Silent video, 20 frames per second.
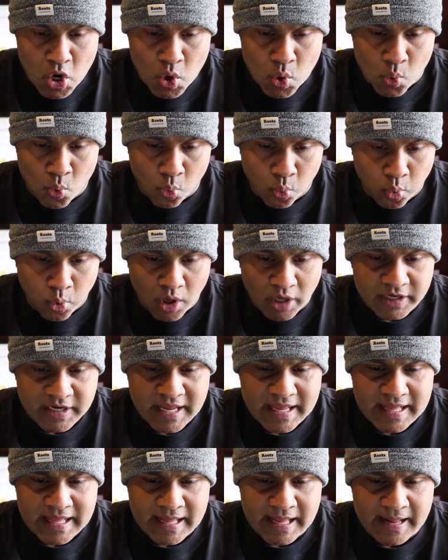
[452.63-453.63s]

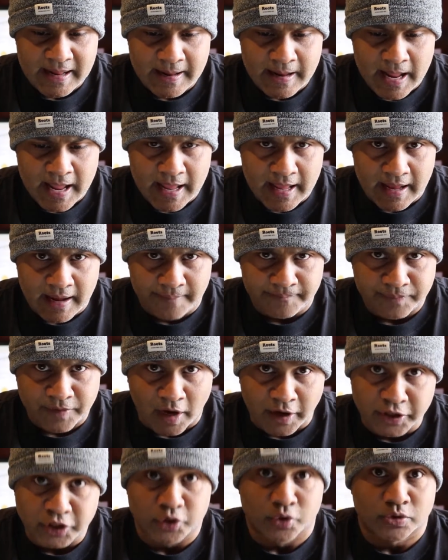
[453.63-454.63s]
what
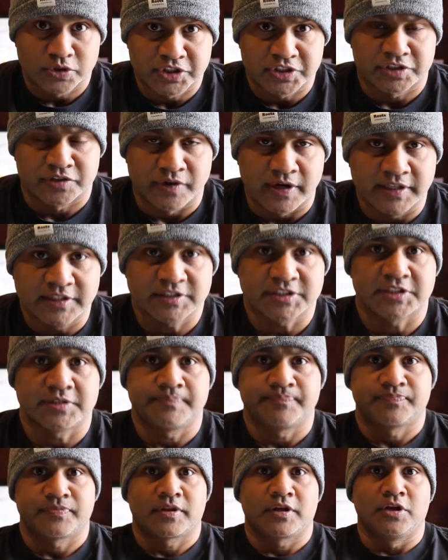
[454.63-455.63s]
are your
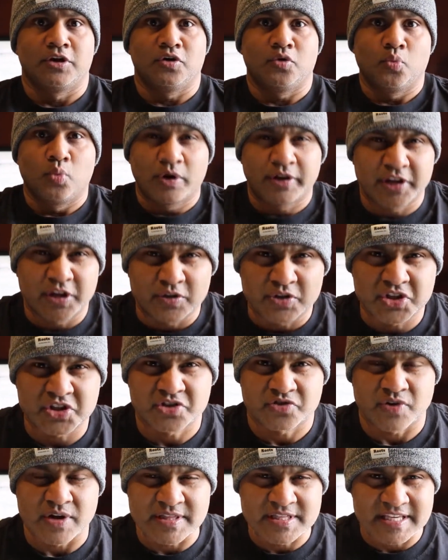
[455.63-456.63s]
strengths. What are your
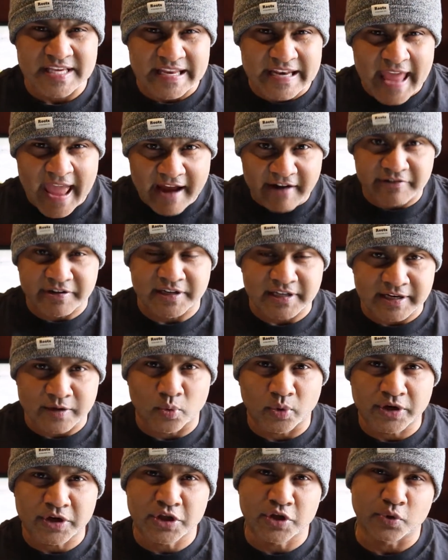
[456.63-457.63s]
strengths inherently?
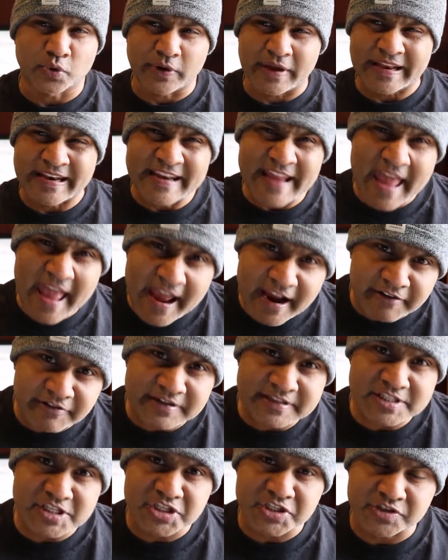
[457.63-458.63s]
What are your
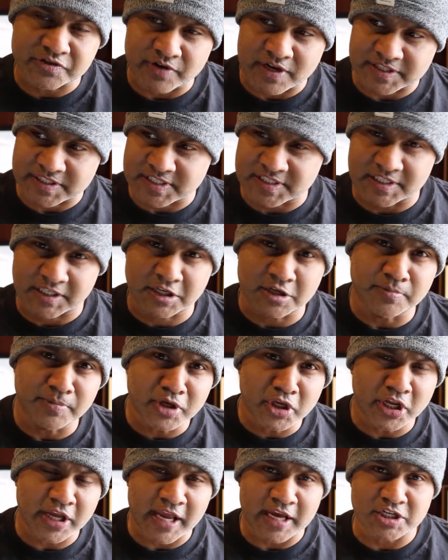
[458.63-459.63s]
inherent strengths? Is it
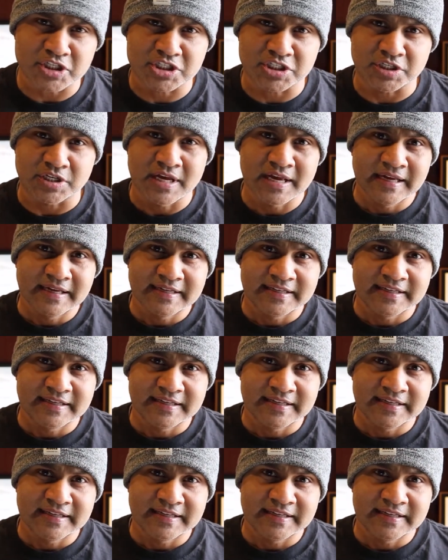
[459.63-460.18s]
communication?